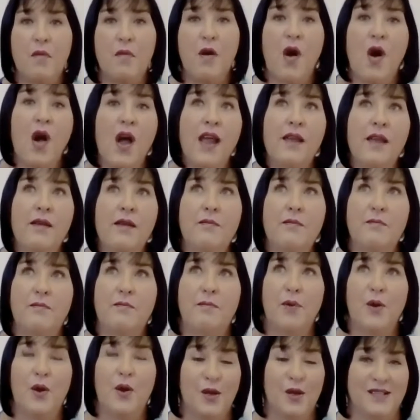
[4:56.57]
my
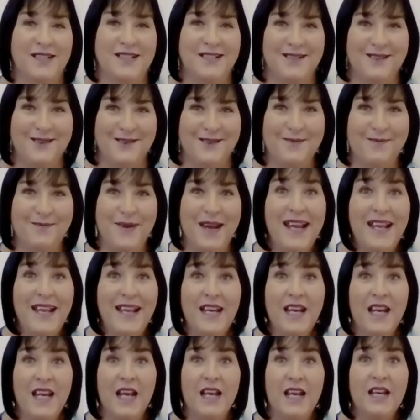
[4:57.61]
personal
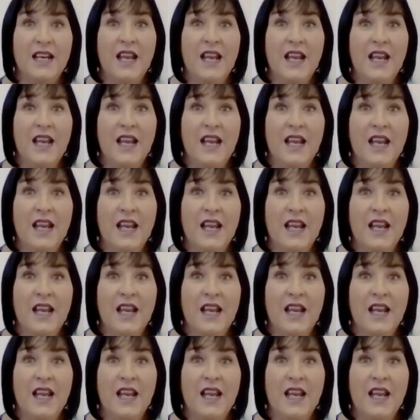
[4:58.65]
opinion,